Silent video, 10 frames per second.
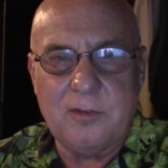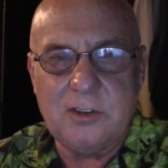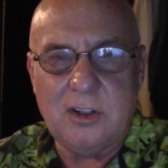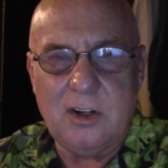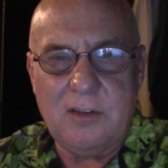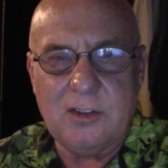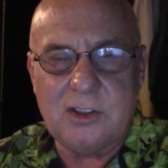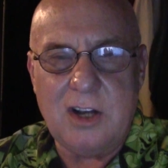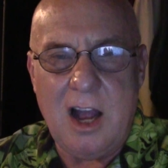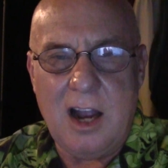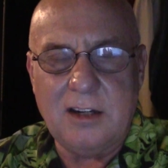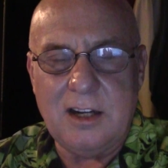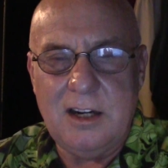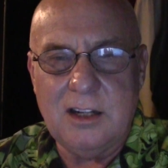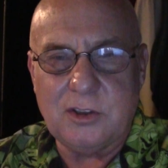facility of its kind
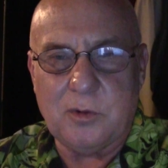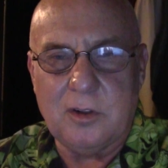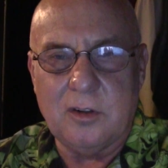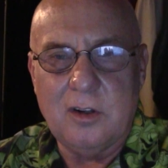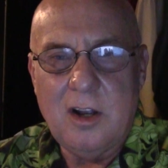in Israel,